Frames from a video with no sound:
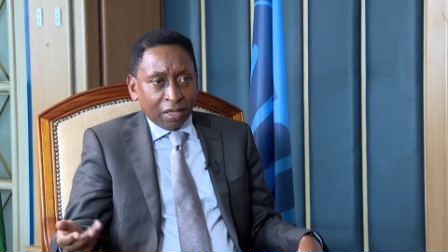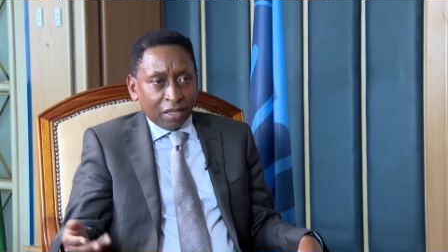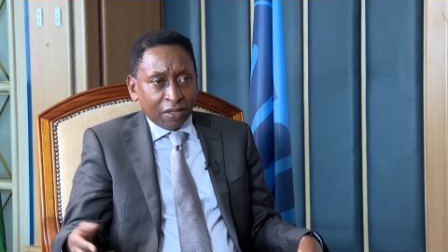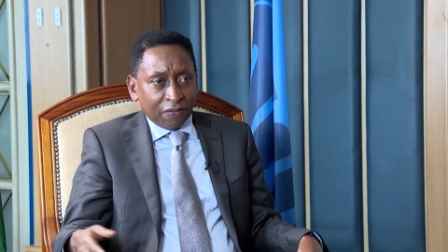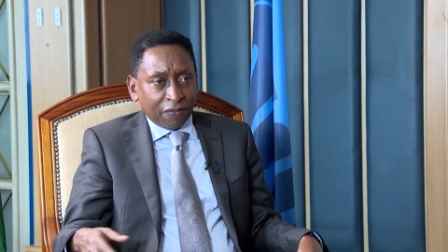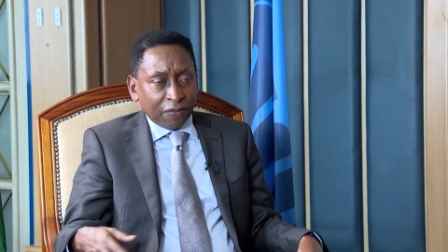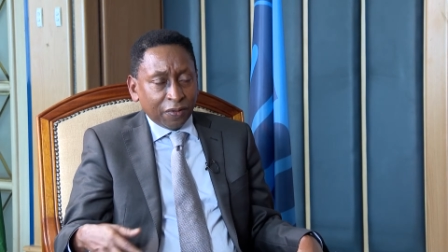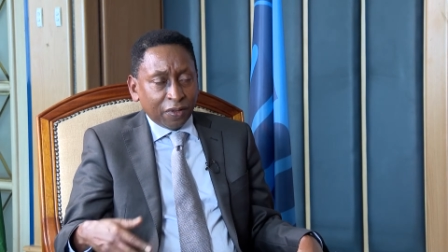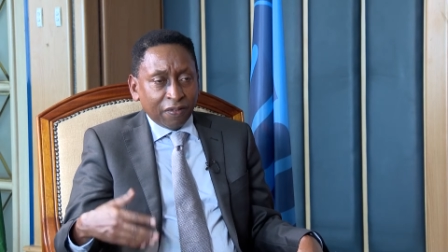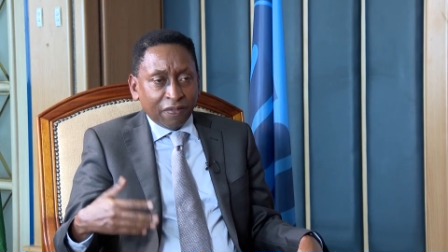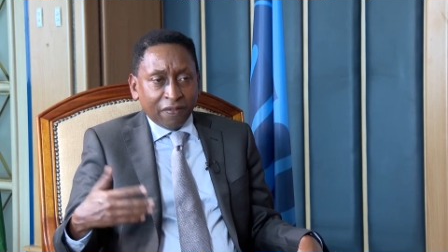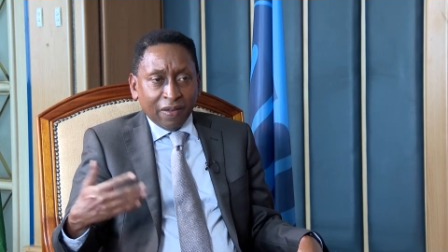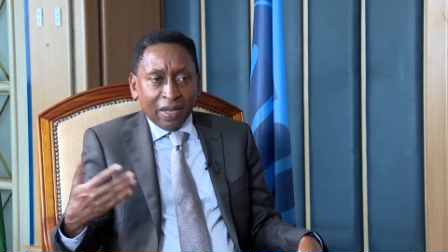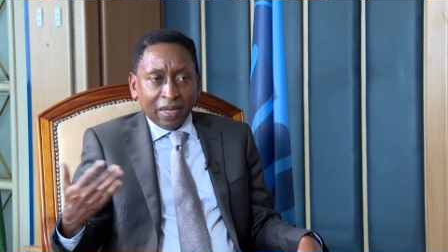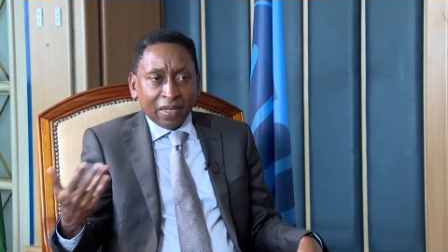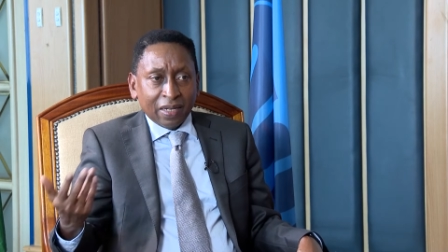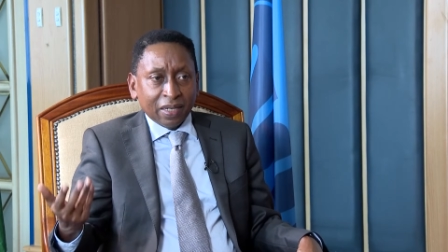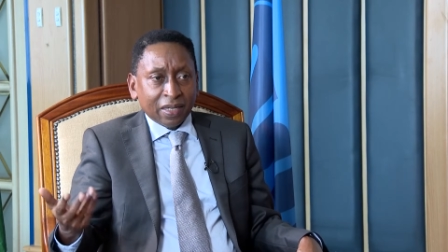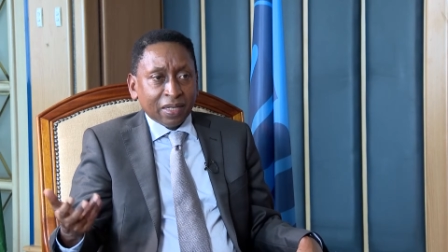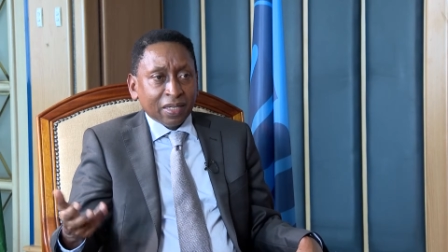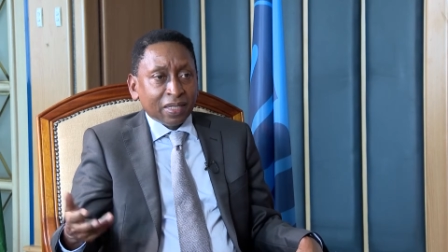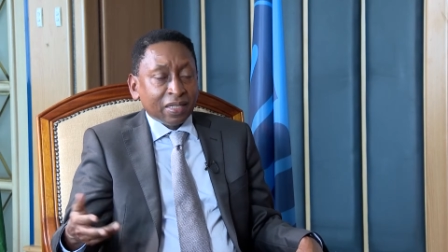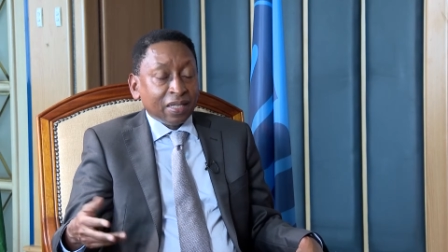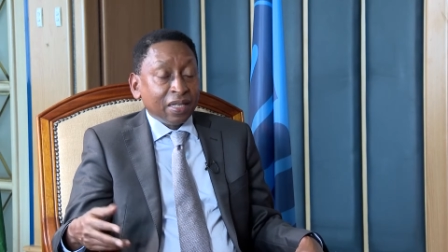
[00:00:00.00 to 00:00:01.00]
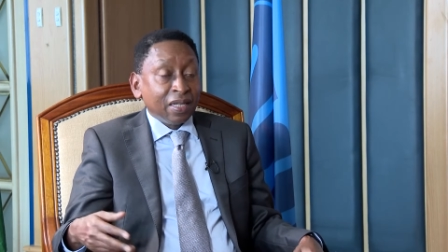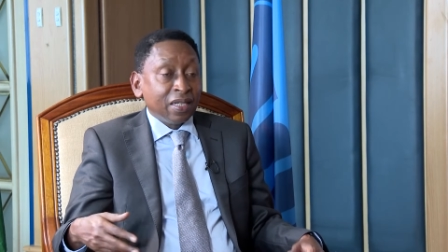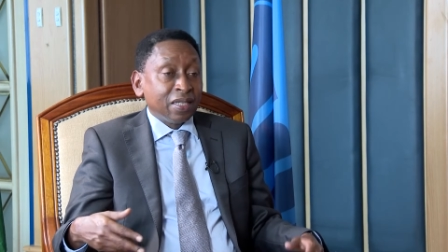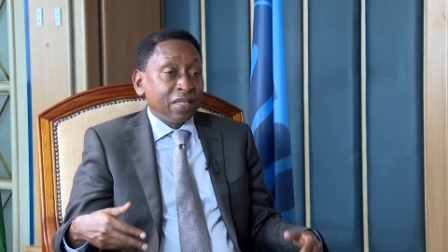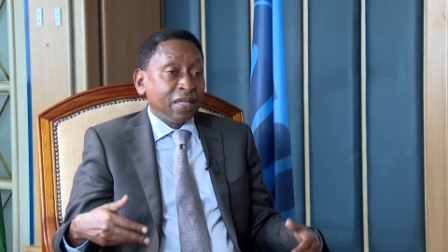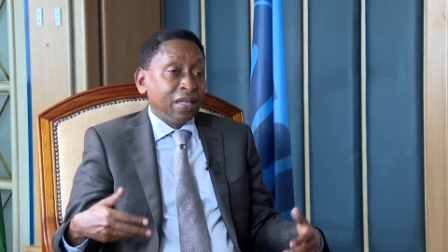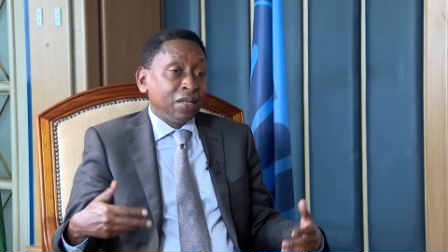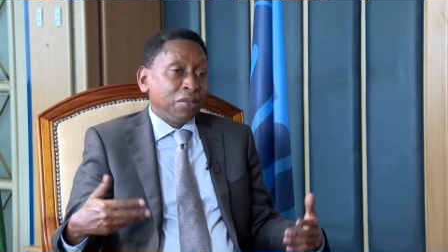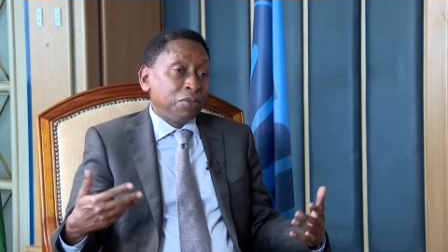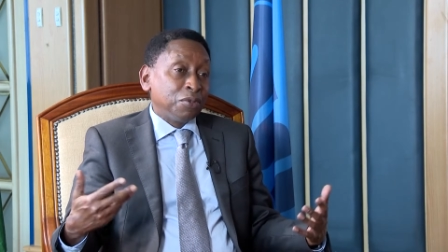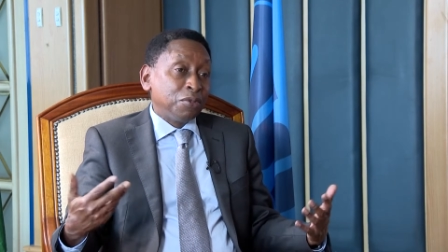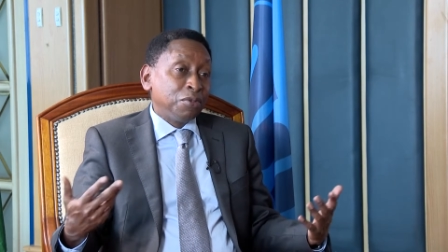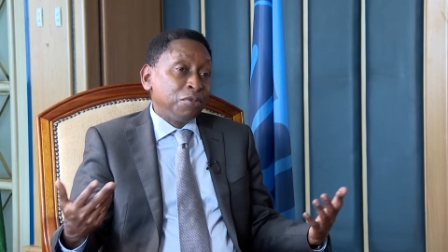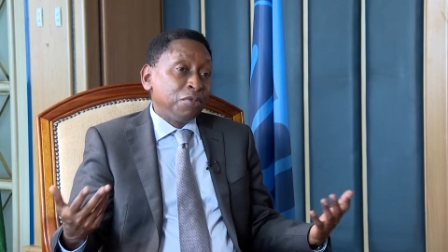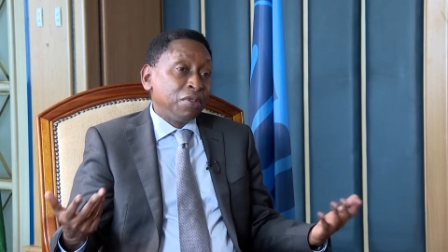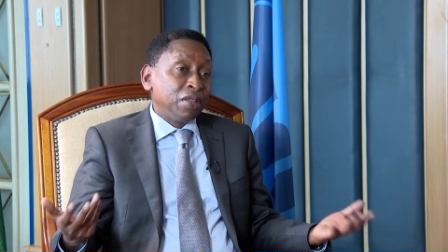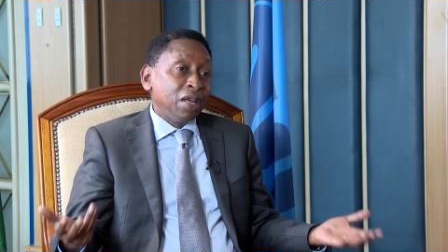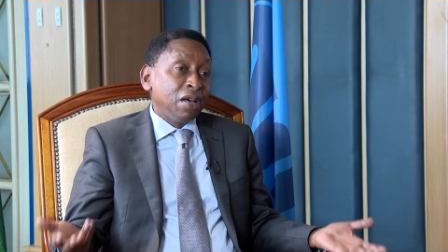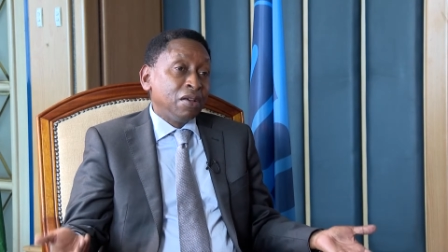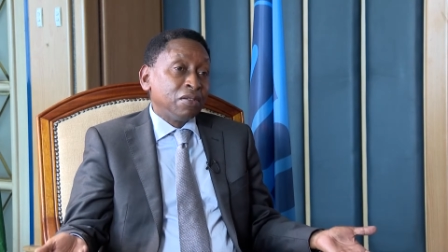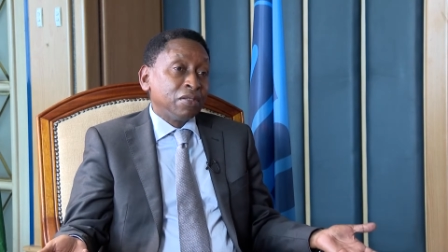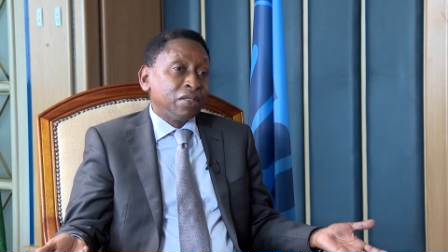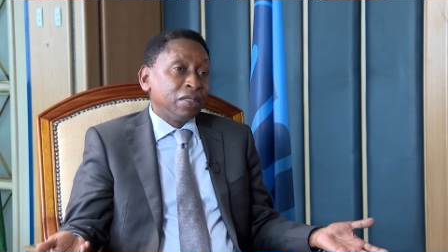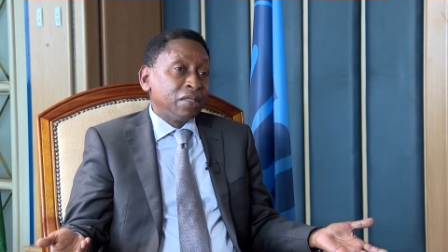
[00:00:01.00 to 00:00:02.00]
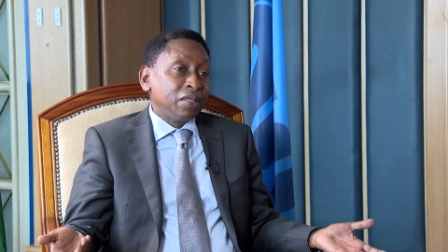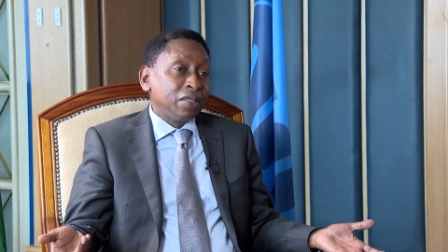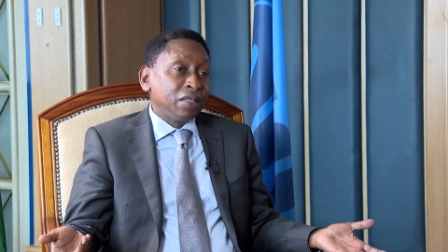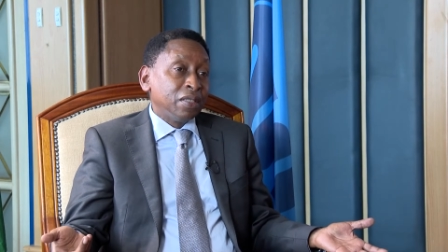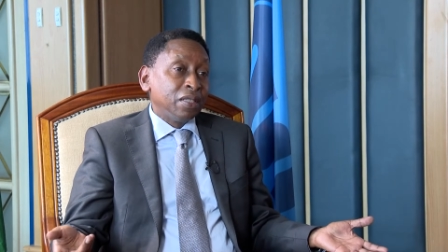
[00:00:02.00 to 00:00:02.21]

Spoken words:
If you divide it, it's less than 2,000